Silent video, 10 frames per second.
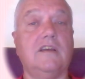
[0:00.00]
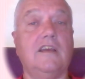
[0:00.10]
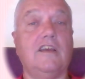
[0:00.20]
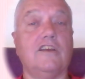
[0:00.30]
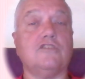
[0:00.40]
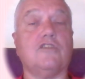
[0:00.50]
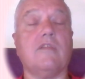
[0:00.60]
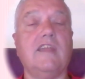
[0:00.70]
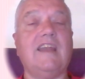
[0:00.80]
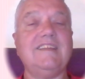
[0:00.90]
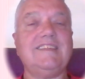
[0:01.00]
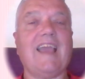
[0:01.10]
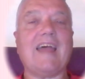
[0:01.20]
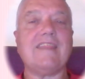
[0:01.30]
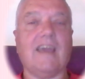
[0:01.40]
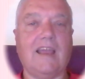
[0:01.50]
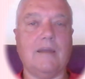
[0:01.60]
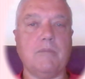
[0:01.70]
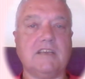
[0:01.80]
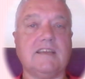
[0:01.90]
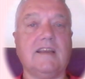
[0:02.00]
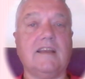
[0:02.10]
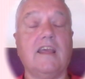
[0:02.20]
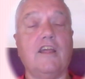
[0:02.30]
So that is the other element, and